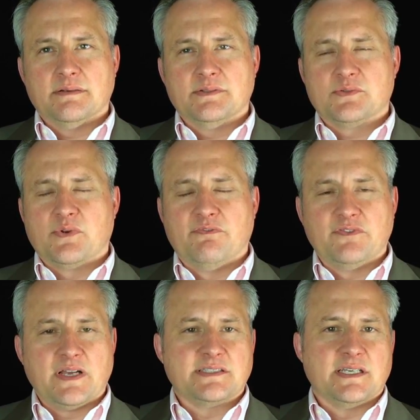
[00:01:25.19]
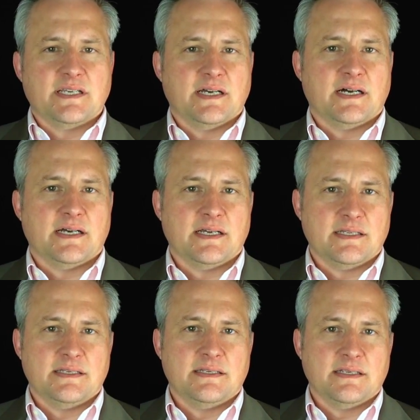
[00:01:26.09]
just reflecting
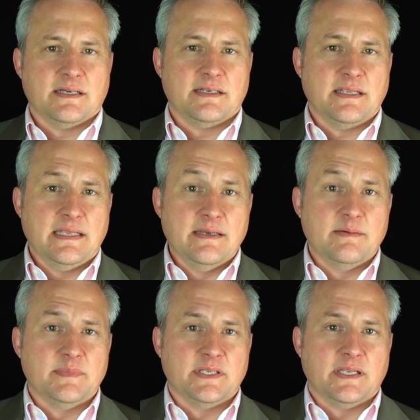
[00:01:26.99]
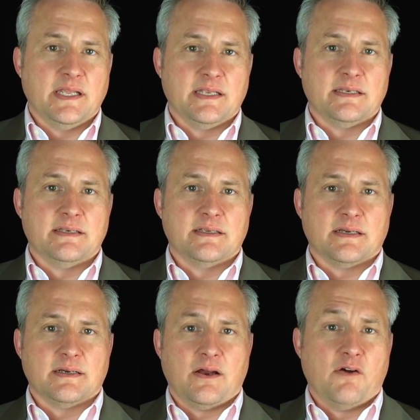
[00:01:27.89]
on him and
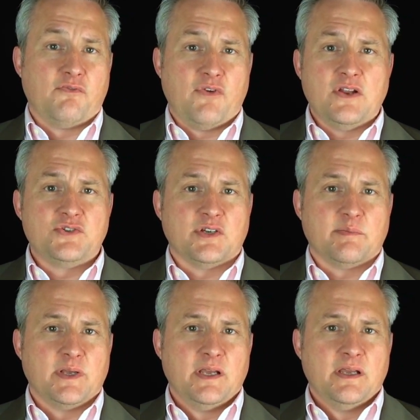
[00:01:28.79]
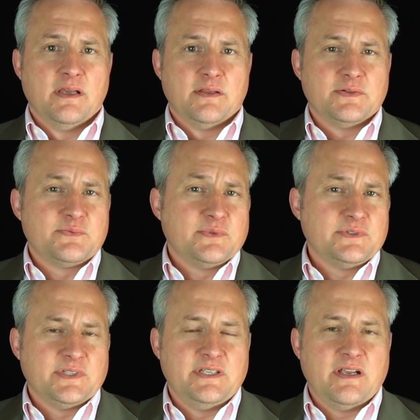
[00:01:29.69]
our friendship, there's
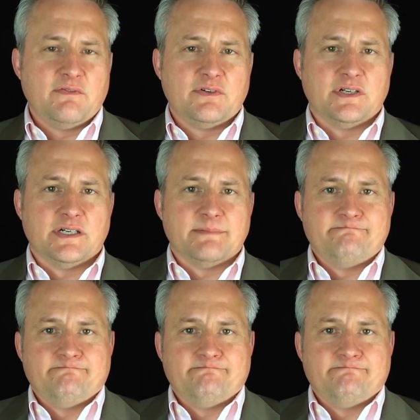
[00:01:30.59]
really never